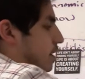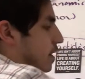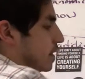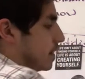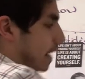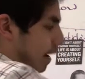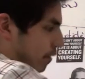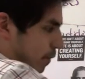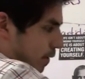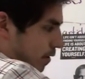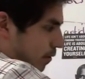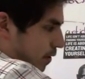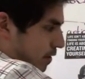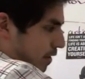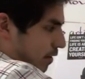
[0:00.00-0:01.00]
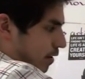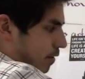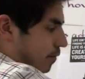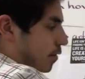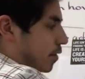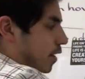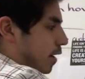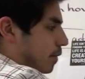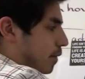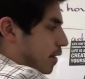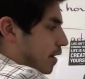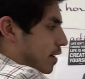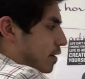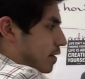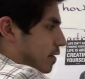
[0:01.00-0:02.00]
That would be the worst outcome for them,
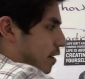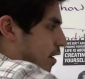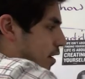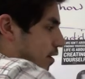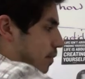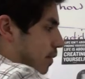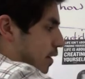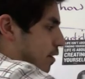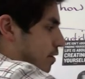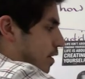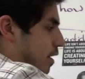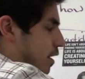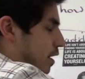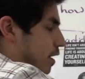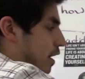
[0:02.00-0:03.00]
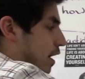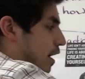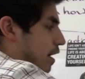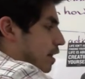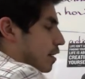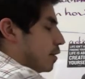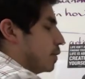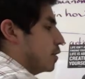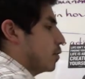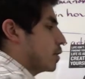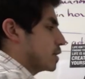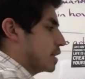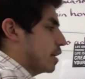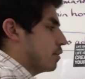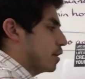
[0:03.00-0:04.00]
right? The column players right here. That would be the worst
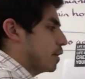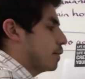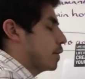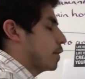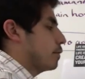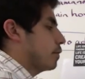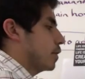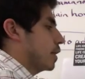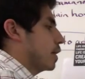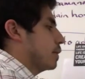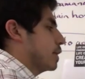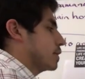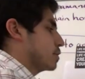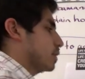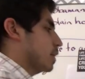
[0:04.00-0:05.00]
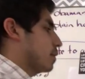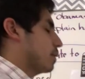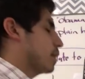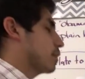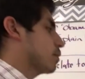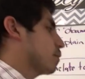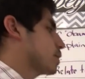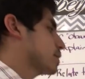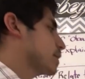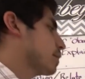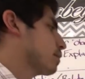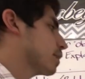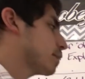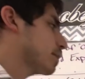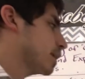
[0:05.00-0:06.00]
outcome for them. That's what they rank the worst
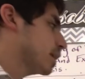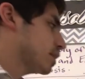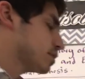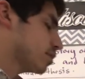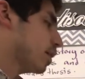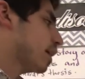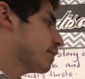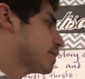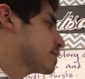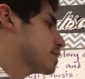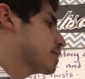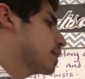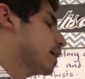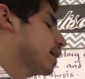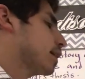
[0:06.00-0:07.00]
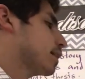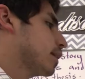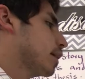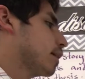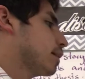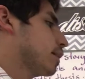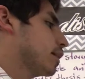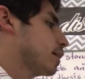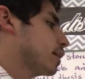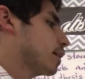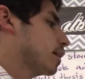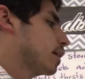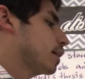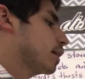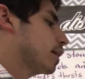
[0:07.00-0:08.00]
outcome. So obviously they
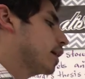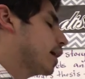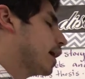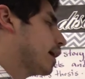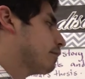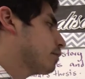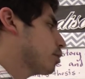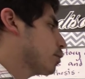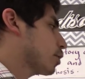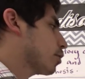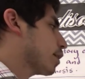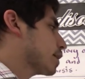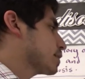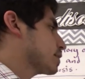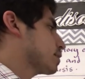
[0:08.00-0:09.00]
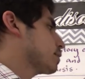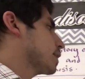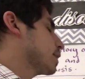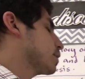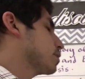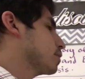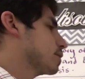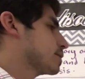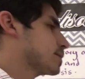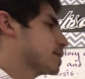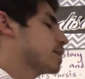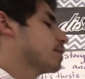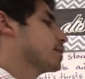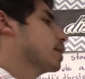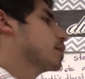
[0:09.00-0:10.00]
have no regrets, and we can do the
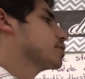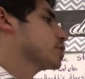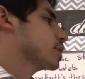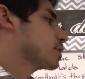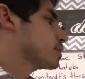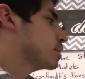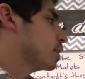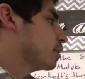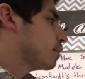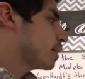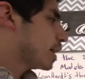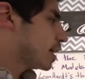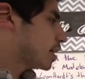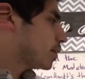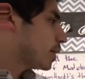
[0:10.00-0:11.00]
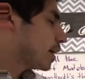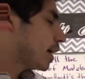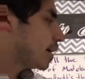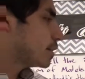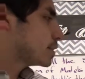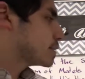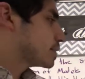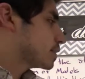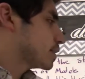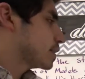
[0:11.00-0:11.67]
same logic, right? Anywhere else,